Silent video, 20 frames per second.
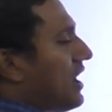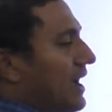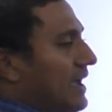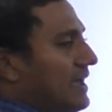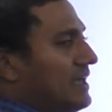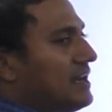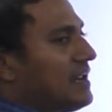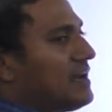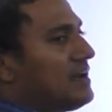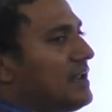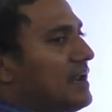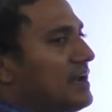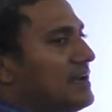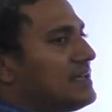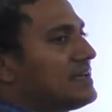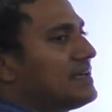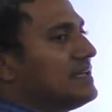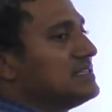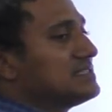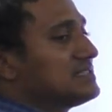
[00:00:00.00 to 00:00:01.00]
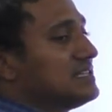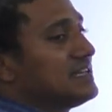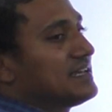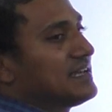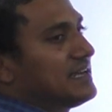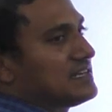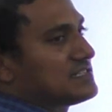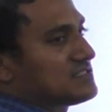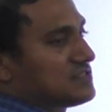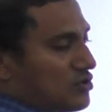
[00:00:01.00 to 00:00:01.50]
iron and nickel
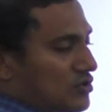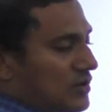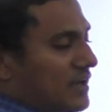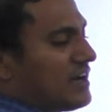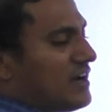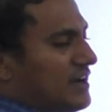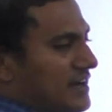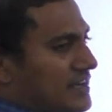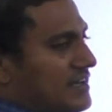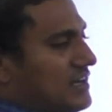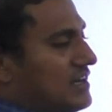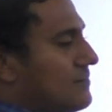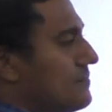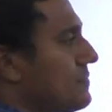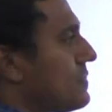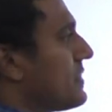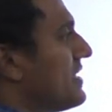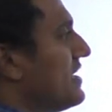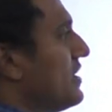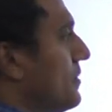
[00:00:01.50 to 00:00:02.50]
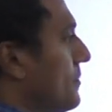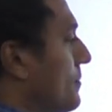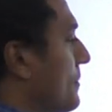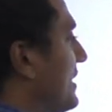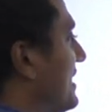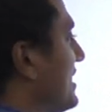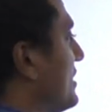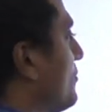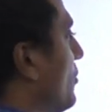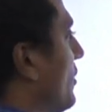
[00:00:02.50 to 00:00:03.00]
silicates or iron nickel melting